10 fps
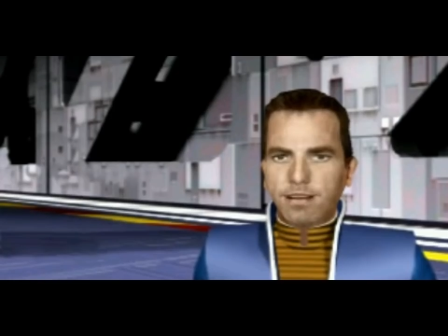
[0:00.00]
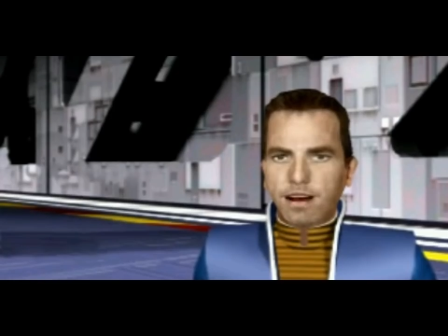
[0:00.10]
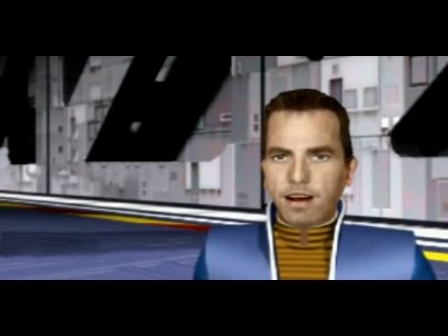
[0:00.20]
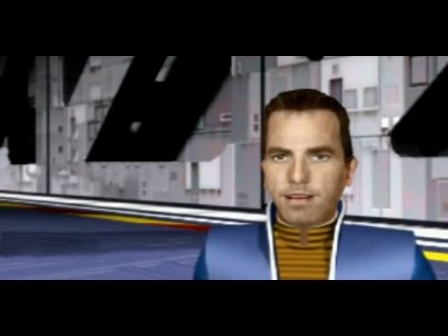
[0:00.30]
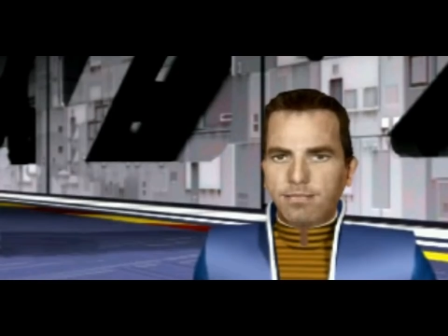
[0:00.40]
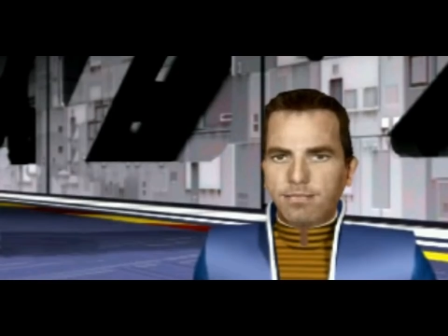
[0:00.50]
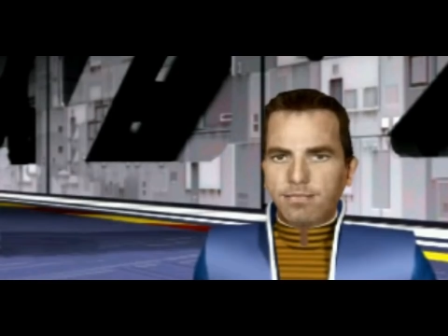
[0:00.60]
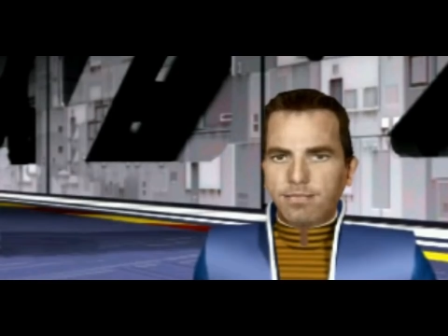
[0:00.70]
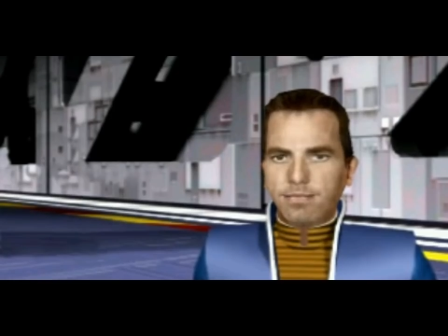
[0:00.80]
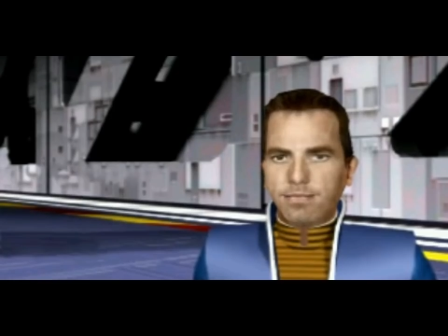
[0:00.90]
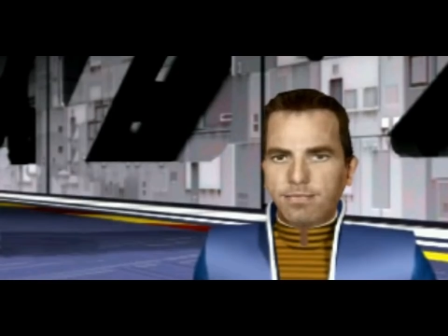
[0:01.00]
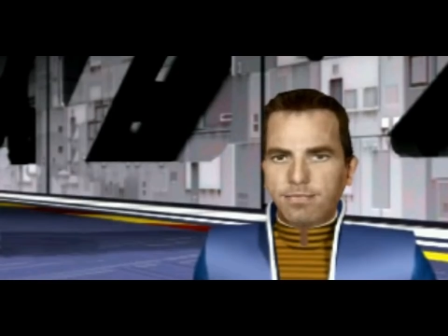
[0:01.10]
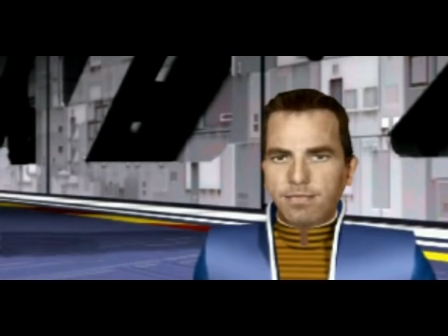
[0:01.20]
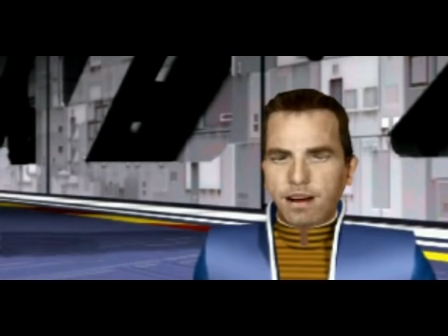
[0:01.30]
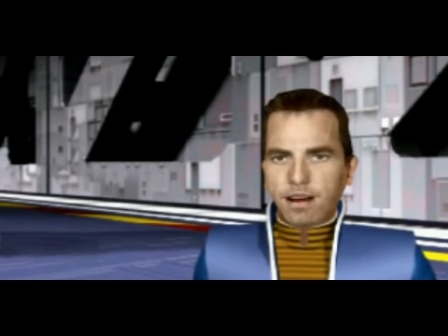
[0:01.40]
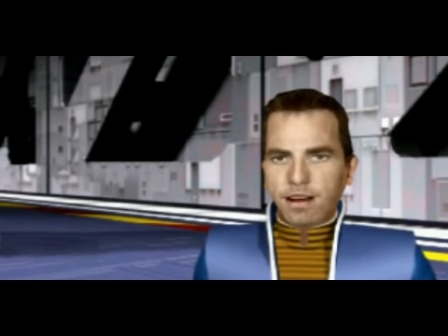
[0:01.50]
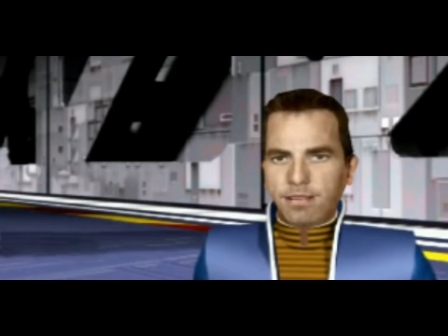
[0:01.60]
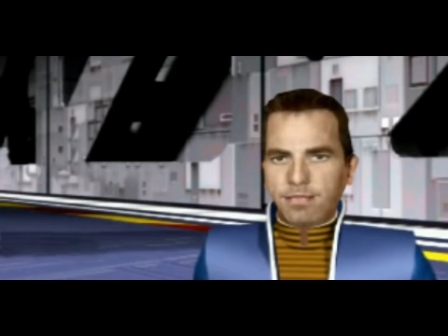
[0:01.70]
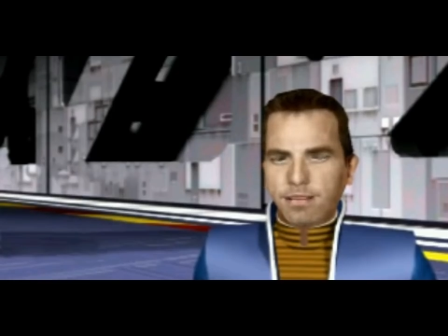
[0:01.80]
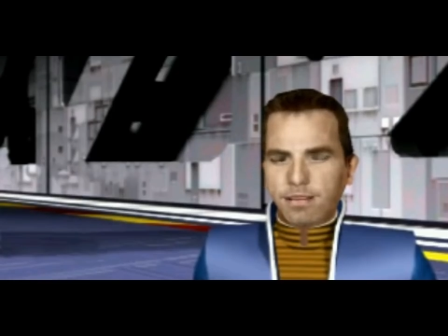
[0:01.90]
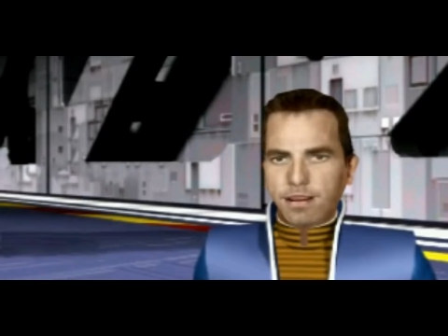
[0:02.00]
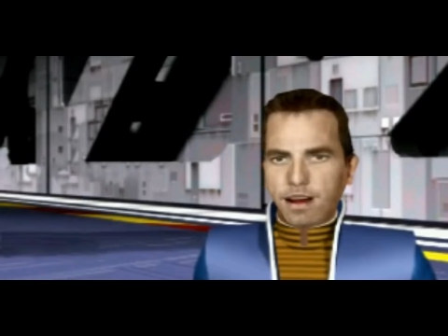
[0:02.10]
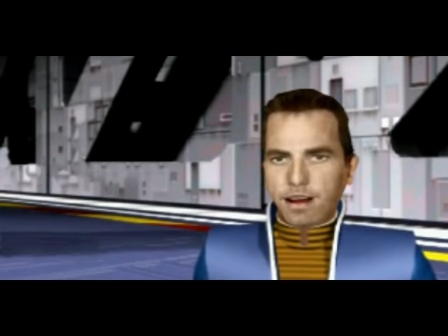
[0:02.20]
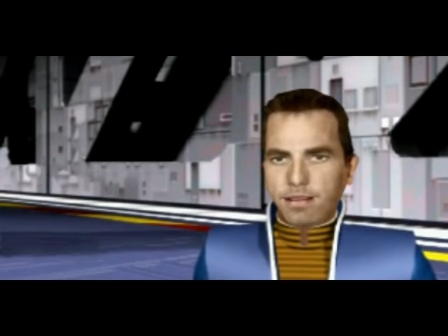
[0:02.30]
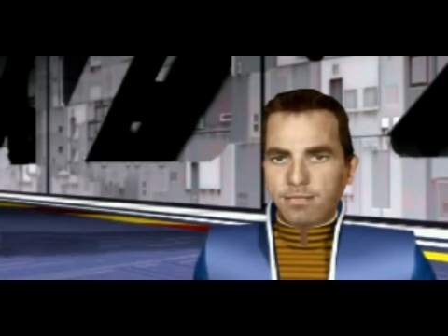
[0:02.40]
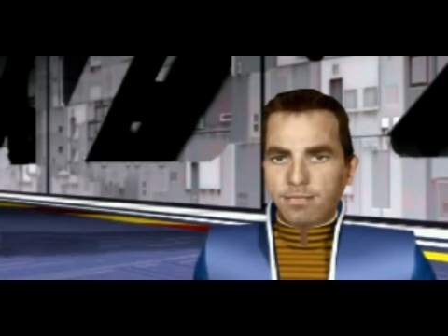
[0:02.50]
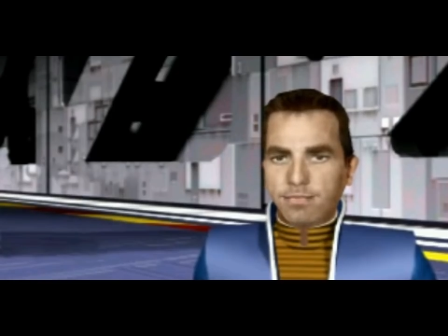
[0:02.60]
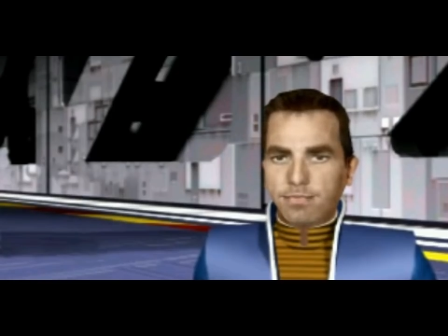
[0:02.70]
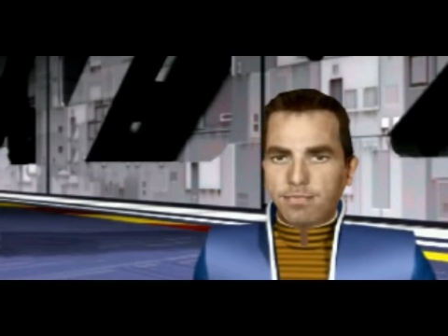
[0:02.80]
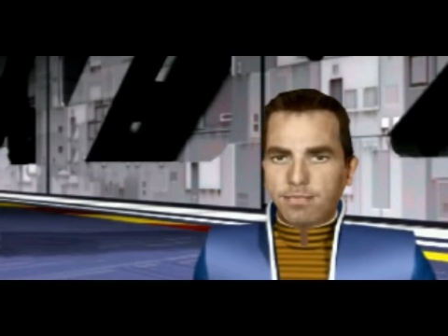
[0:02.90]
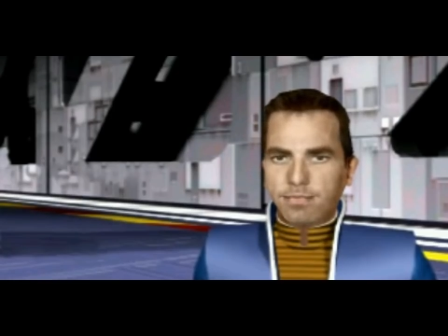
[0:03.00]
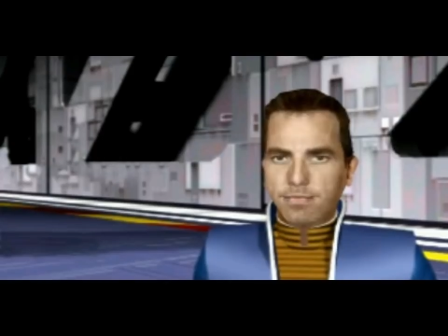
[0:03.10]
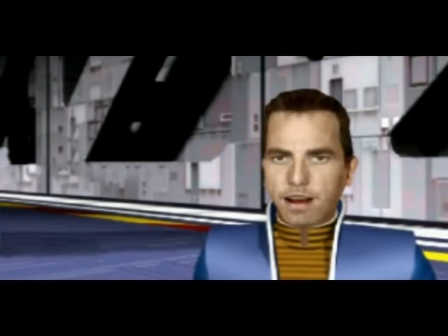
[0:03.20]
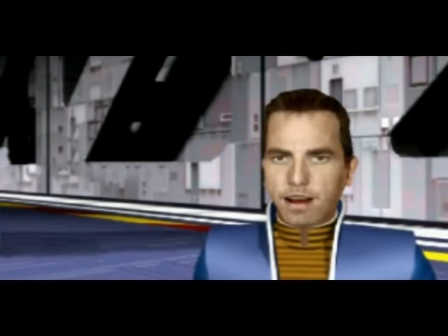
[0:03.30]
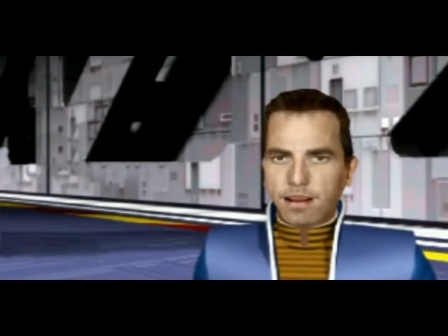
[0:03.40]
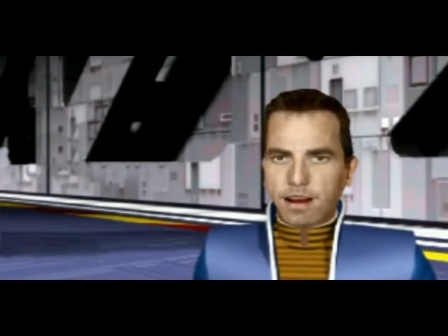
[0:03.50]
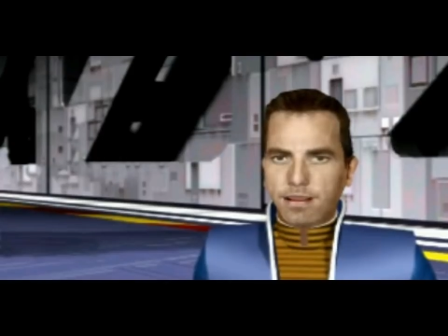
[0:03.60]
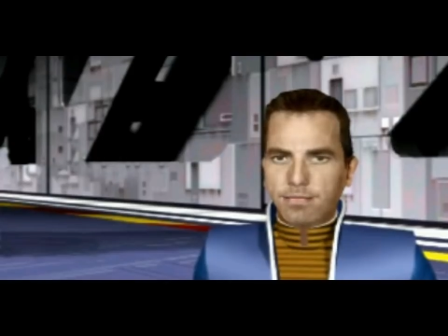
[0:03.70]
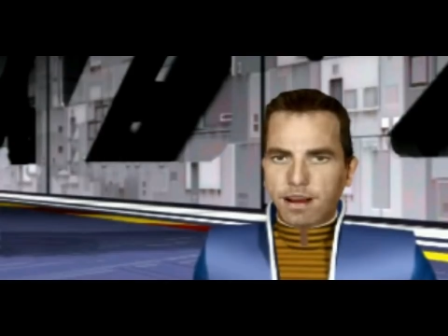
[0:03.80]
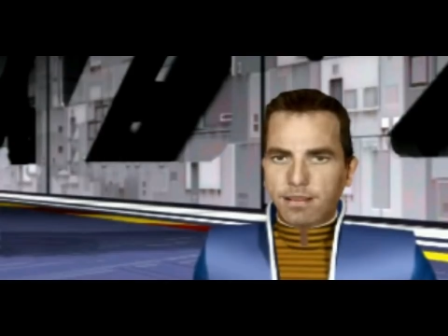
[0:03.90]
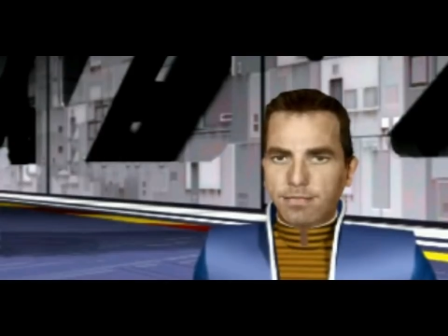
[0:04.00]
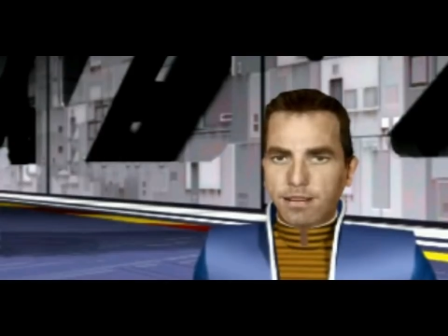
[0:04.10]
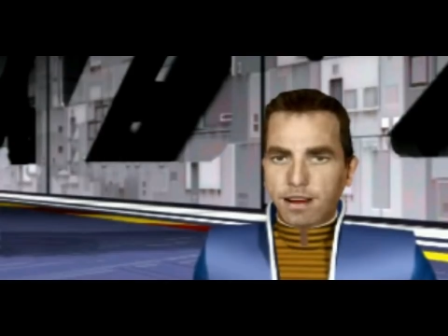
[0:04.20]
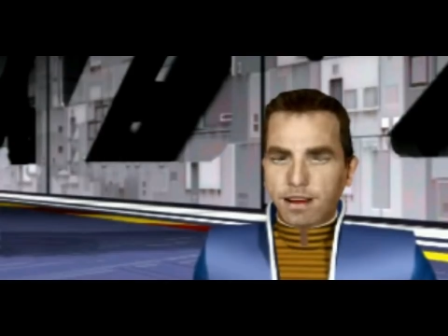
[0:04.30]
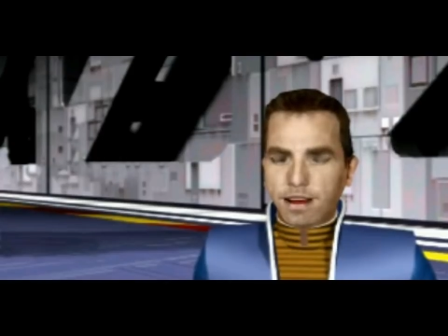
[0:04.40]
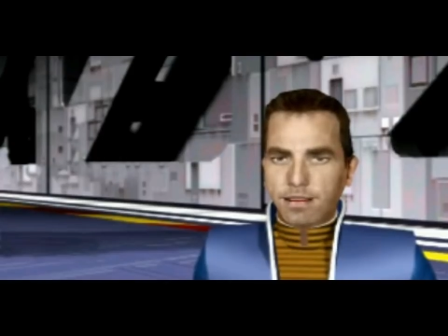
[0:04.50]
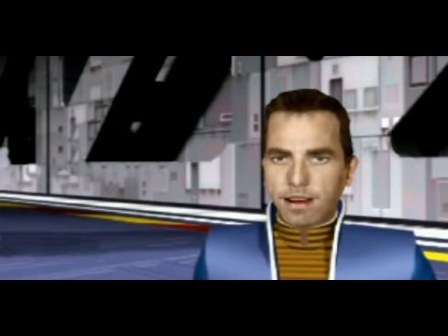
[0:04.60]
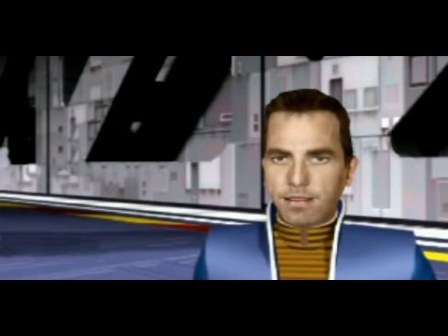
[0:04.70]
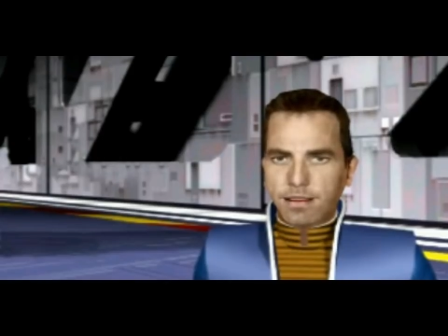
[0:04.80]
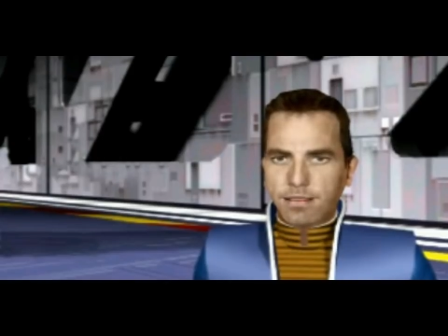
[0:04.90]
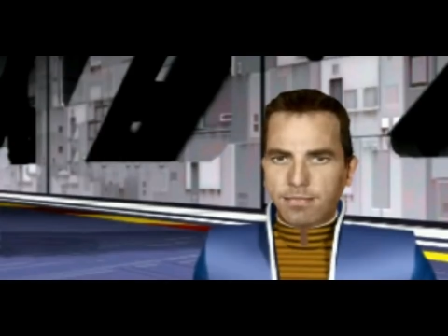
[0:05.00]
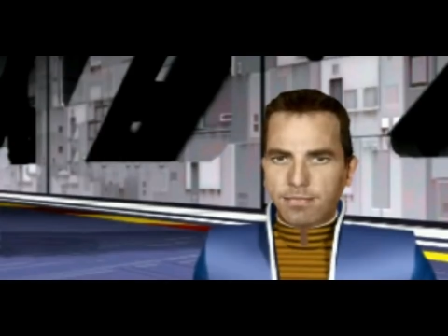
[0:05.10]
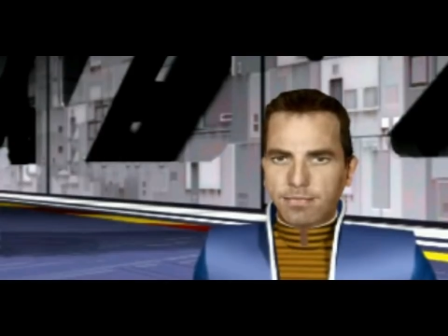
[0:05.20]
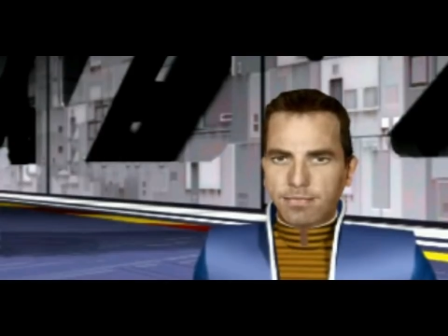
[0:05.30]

Great. How are we doing with armament? I know we weren't prepped for this kind of action.